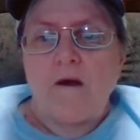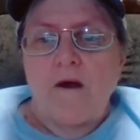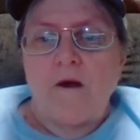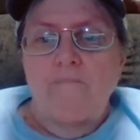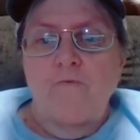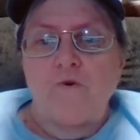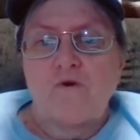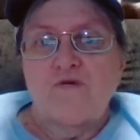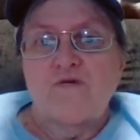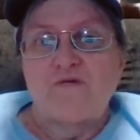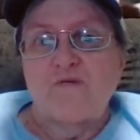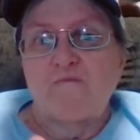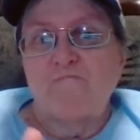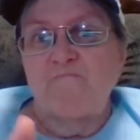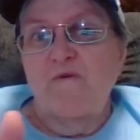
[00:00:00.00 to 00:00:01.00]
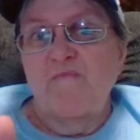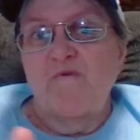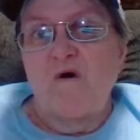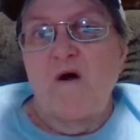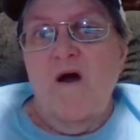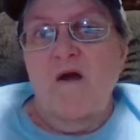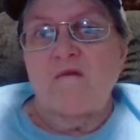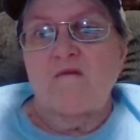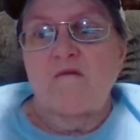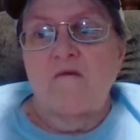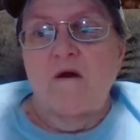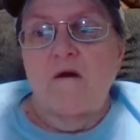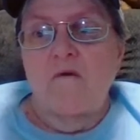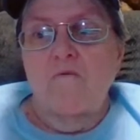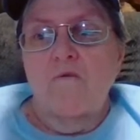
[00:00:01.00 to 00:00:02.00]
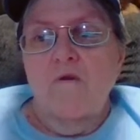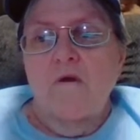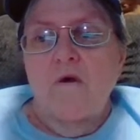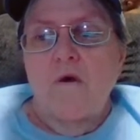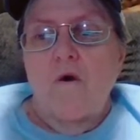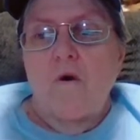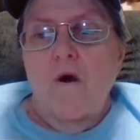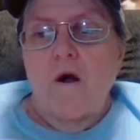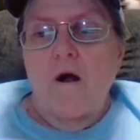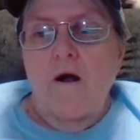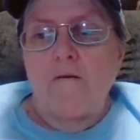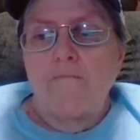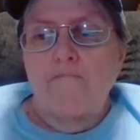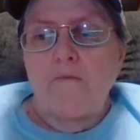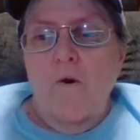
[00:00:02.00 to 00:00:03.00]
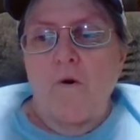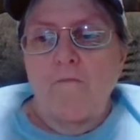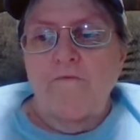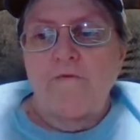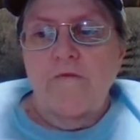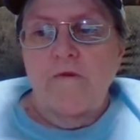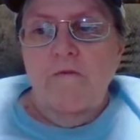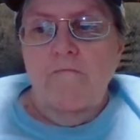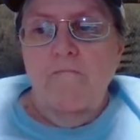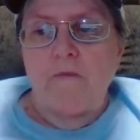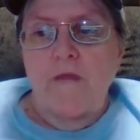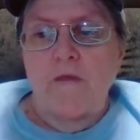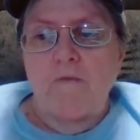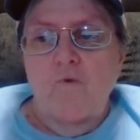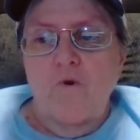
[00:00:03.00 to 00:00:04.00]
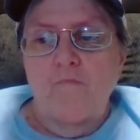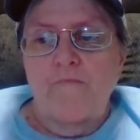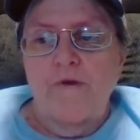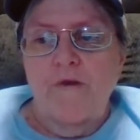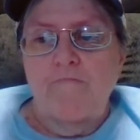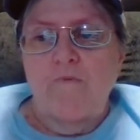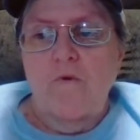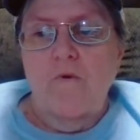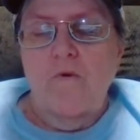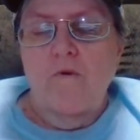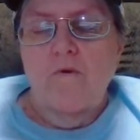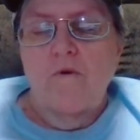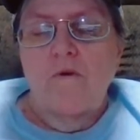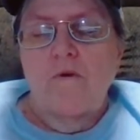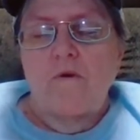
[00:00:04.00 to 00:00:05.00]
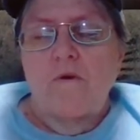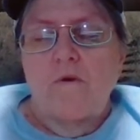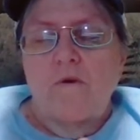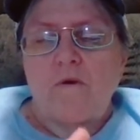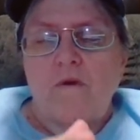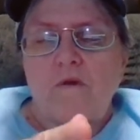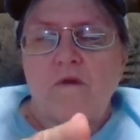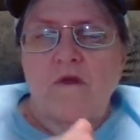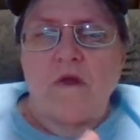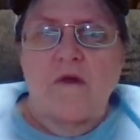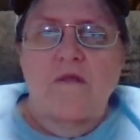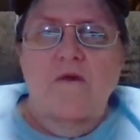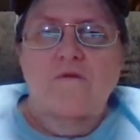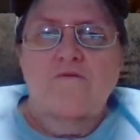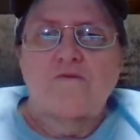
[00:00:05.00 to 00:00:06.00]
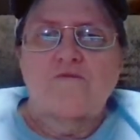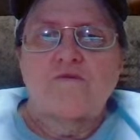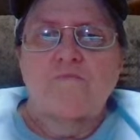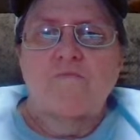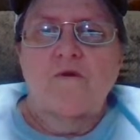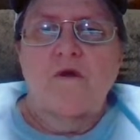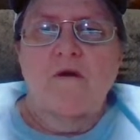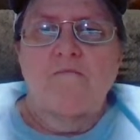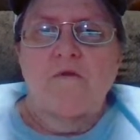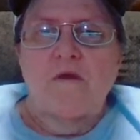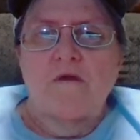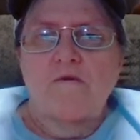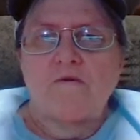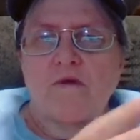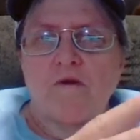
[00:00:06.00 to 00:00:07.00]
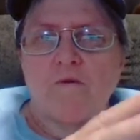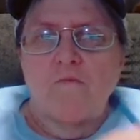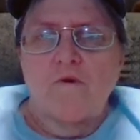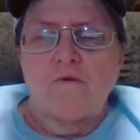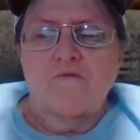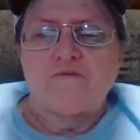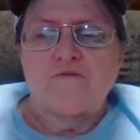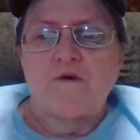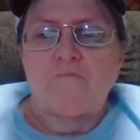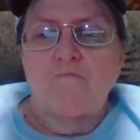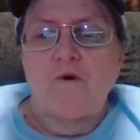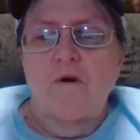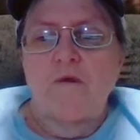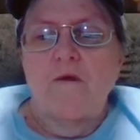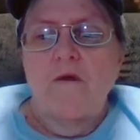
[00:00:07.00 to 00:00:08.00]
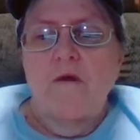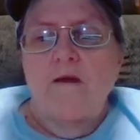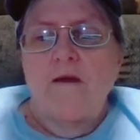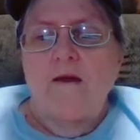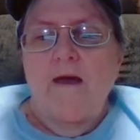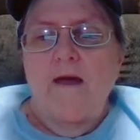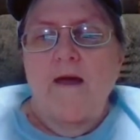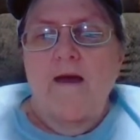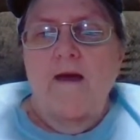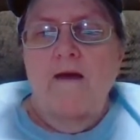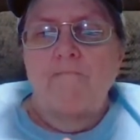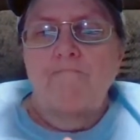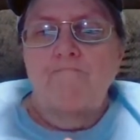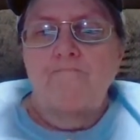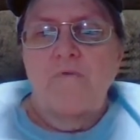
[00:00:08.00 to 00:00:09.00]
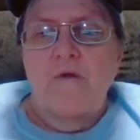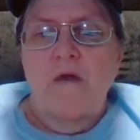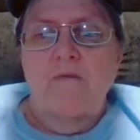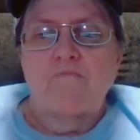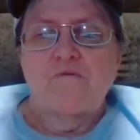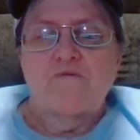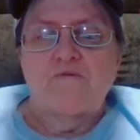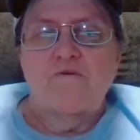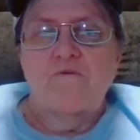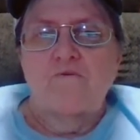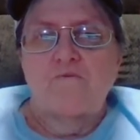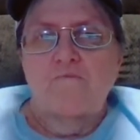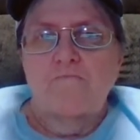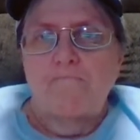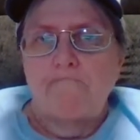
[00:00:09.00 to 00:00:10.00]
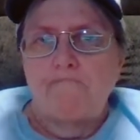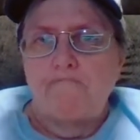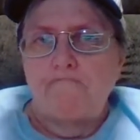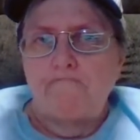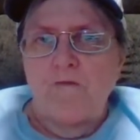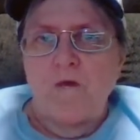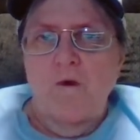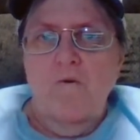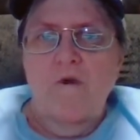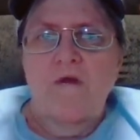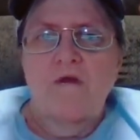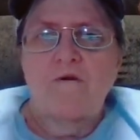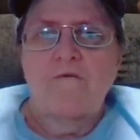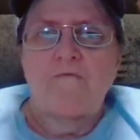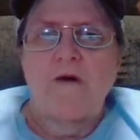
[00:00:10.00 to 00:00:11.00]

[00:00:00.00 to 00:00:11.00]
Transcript: Unfortunately, some people act it out. Hopefully many more people get into some recovery healing and work with someone and be able to, you know, heal